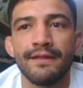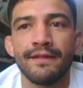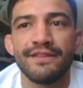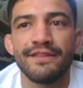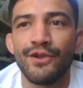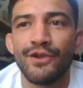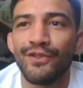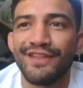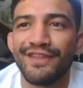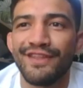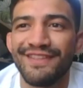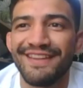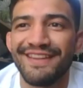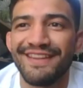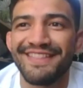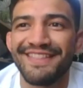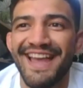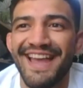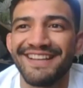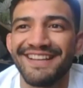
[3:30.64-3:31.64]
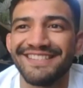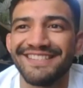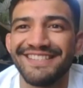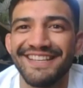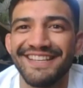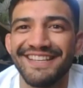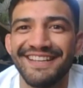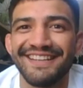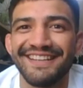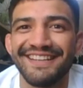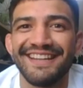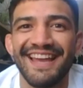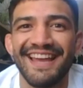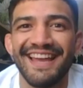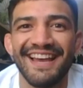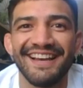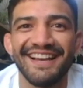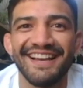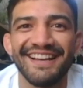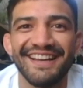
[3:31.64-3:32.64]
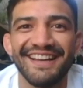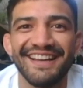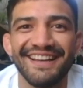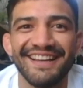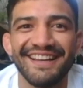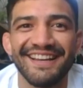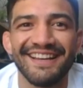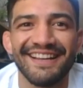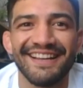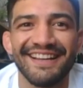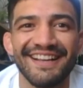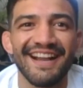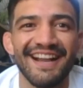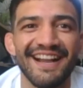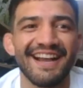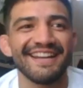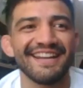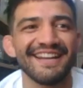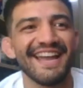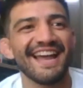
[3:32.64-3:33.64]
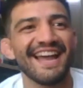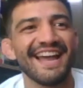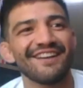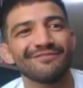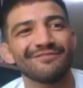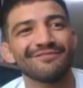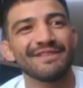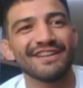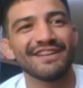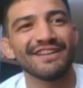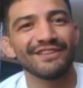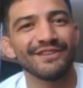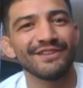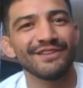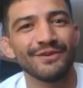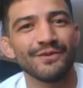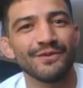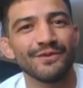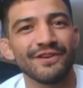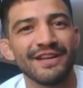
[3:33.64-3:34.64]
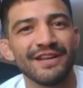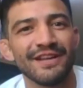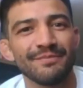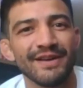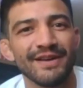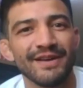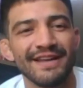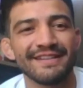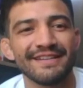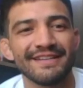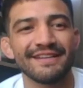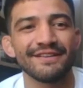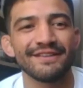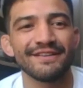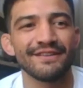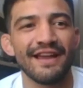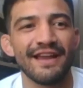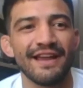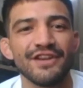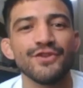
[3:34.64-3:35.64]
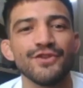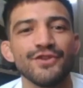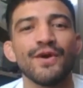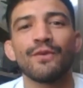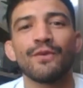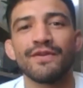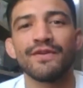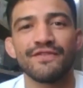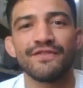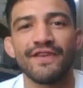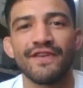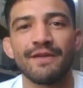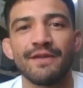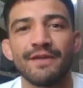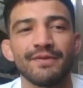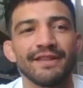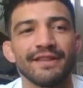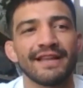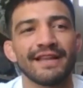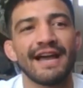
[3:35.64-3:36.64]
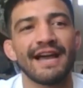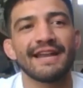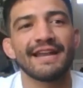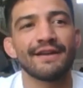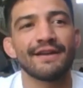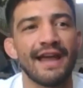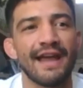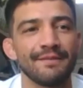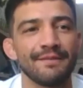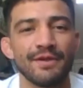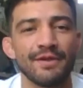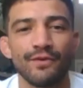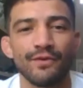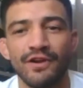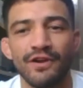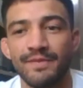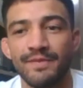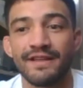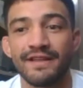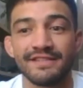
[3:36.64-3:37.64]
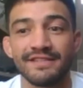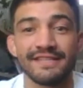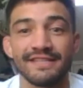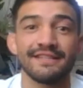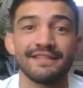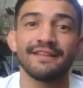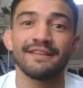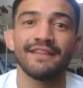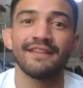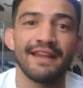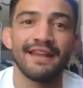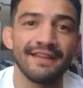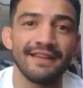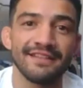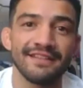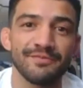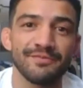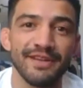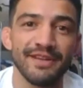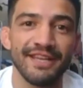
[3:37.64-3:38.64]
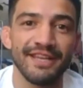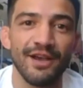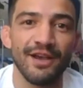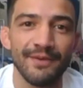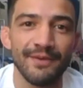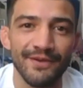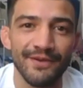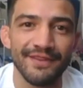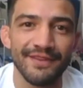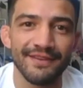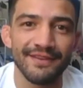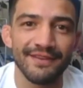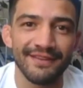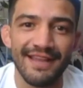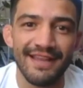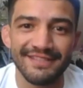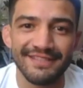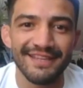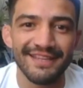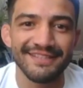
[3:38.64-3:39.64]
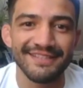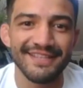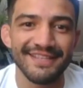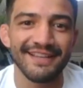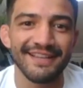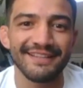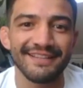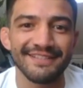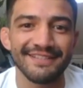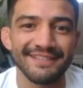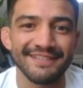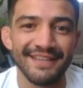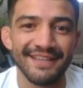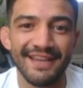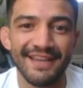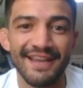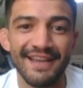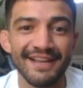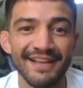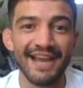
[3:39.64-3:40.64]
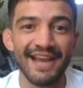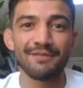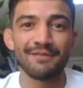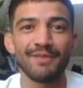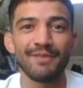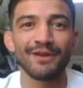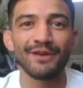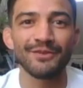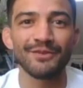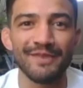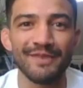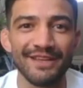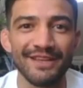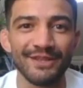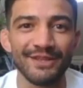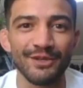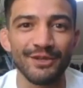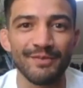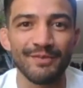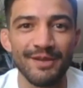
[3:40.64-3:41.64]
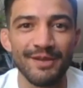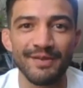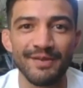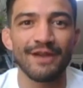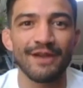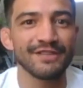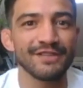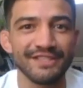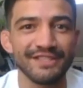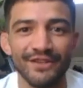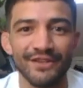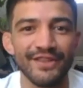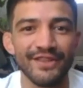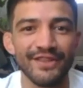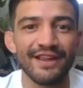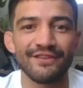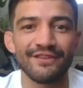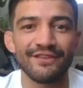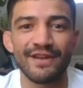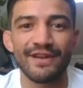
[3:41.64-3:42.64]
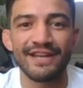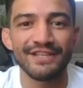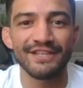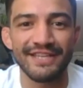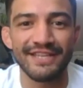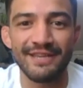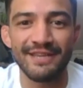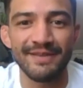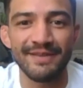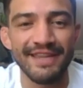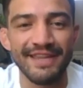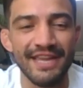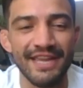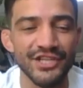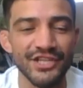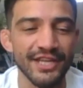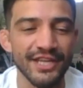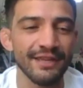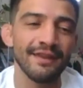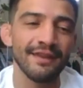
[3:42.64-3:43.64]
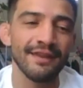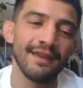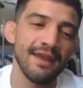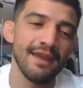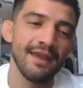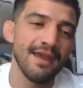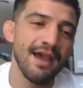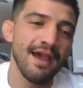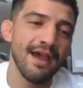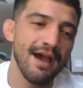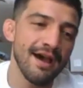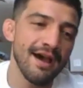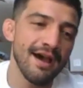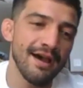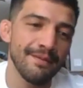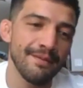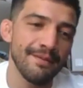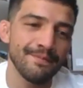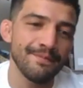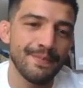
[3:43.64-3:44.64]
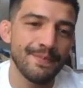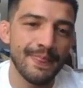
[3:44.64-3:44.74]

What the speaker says: only thing that did kind of have me a little worried, but I knew I won the fight, but like kind of had me worried because he did land that spinning elbow in the last 10 seconds, kind of buckled me a little bit, but I was still there ready to keep engaging. But